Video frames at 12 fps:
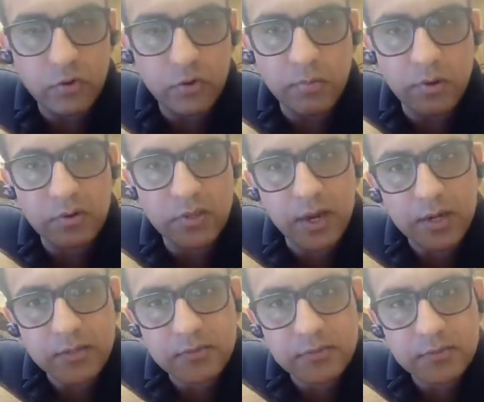and know about
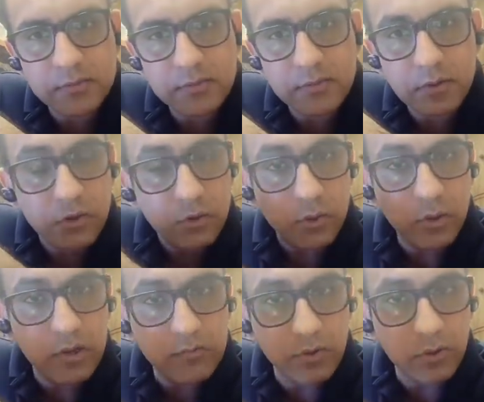that?
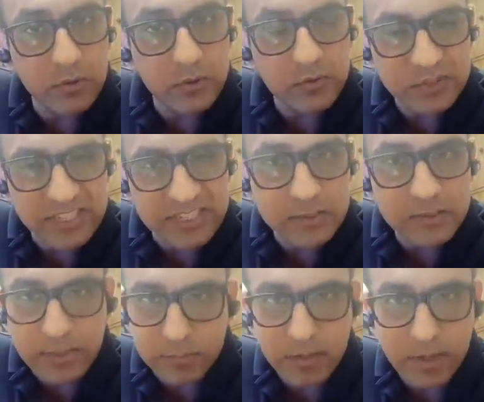Quickly follow the 6
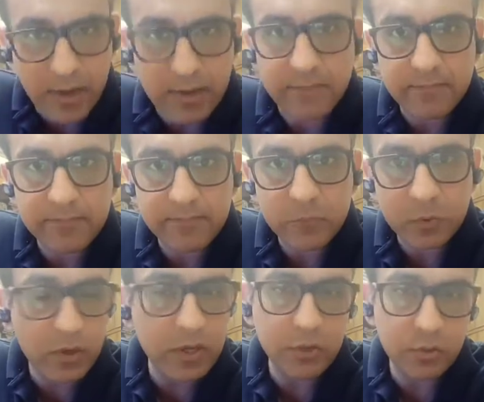steps again.
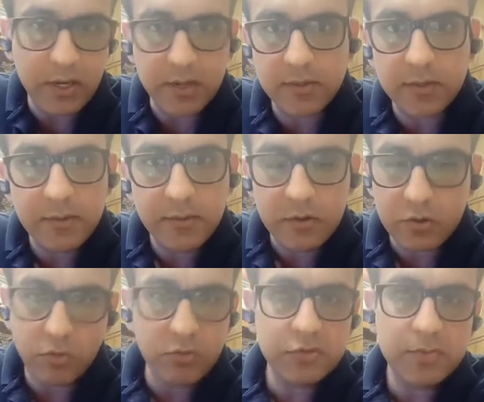Quickly do that.
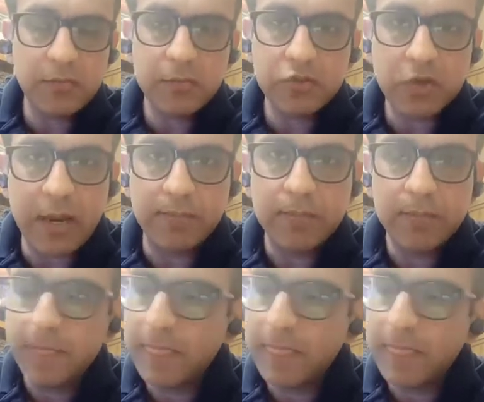Don't spend much time.